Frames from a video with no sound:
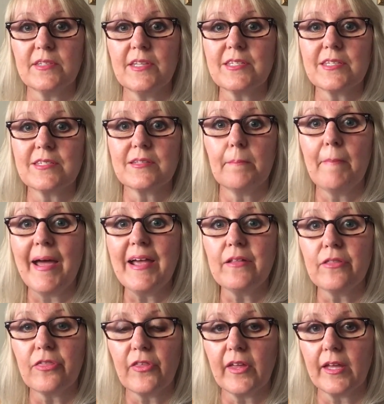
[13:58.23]
And this is the
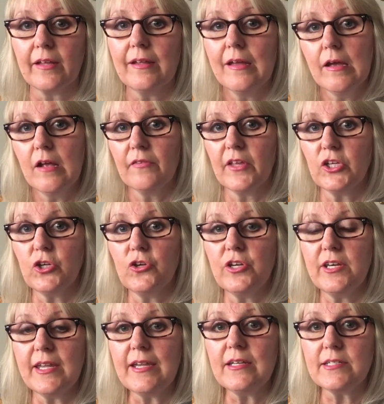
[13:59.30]
main thing that you
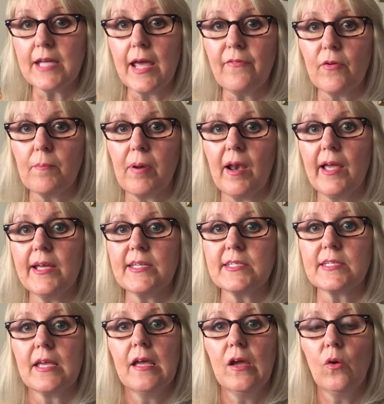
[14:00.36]
need to have in
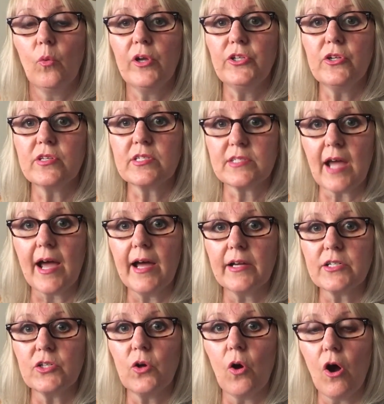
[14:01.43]
place when you
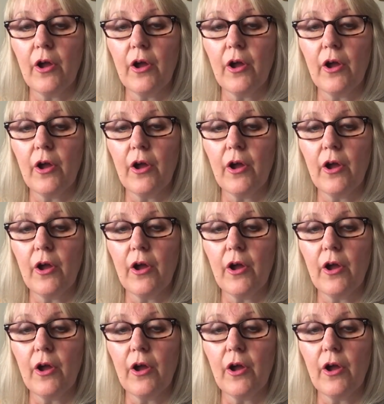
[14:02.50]
start your